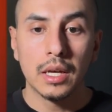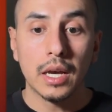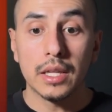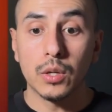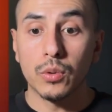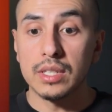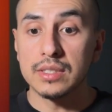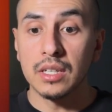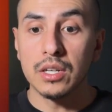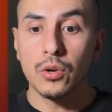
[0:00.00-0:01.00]
And then when it's
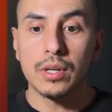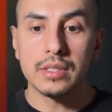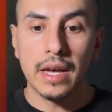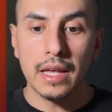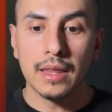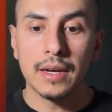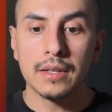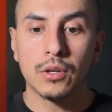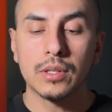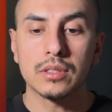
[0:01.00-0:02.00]
done, it creates a
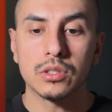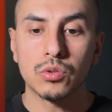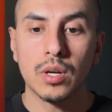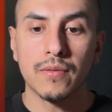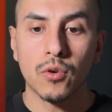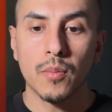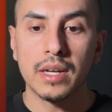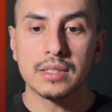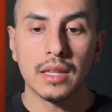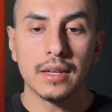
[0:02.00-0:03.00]
headline, creates a script,
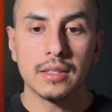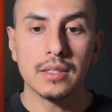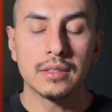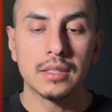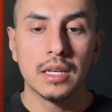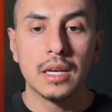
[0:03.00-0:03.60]
formats it like this,